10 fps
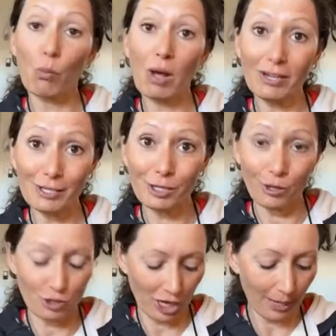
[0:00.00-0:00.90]
and wellness
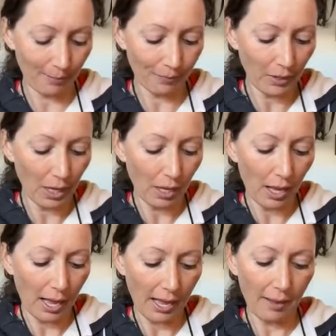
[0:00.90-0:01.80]
coaching,
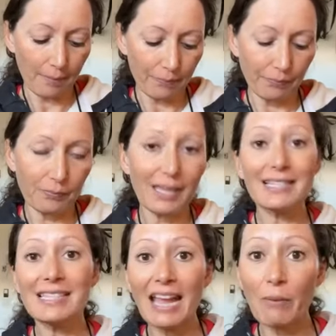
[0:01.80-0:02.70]
um,
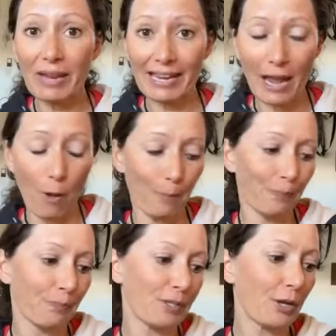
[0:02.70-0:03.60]
and see how we can help.
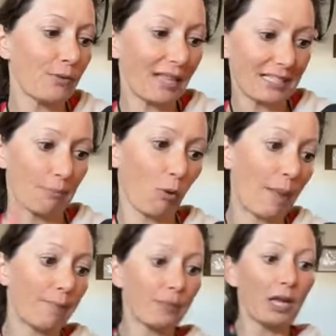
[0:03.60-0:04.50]
So that's number
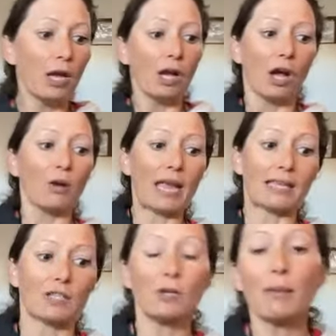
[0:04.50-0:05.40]
one.
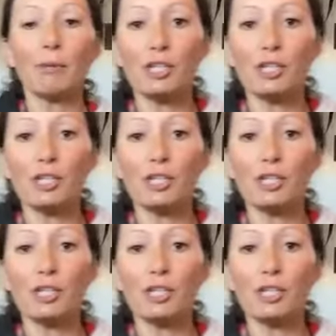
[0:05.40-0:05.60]
Okay, so